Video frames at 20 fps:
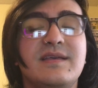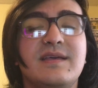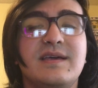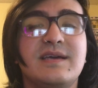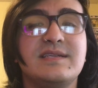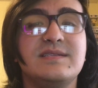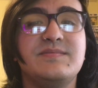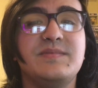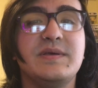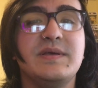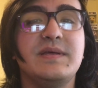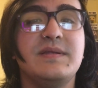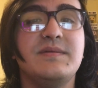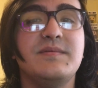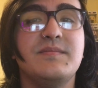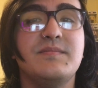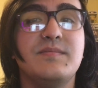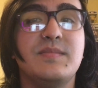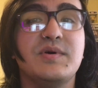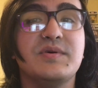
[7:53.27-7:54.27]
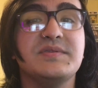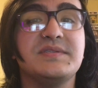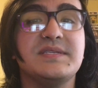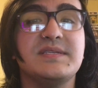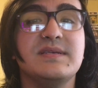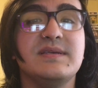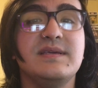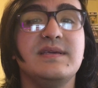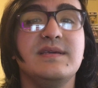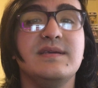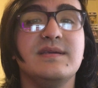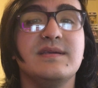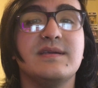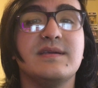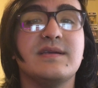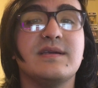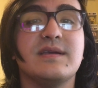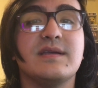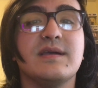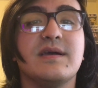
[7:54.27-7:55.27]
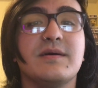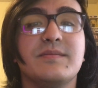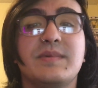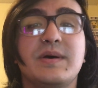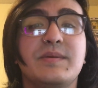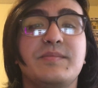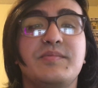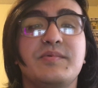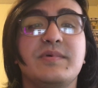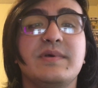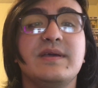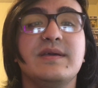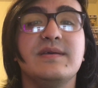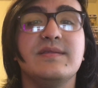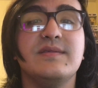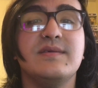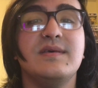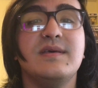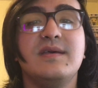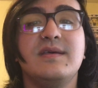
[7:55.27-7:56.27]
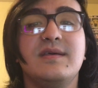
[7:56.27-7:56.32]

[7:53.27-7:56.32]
has been mostly come up with